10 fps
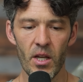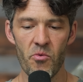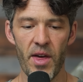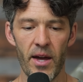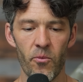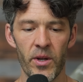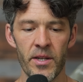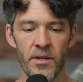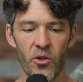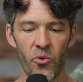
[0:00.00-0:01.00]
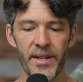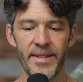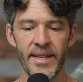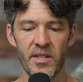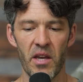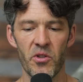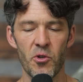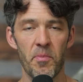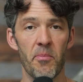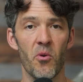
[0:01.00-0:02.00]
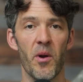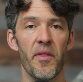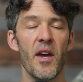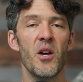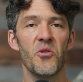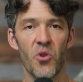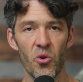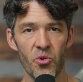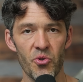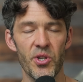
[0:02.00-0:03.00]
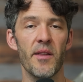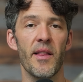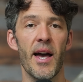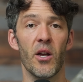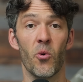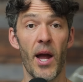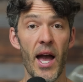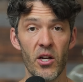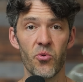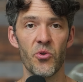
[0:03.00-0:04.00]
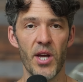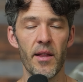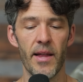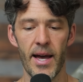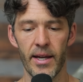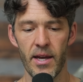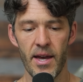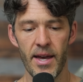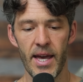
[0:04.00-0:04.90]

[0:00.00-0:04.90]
that when creatine is given to people with social jet lag or actual jet lag,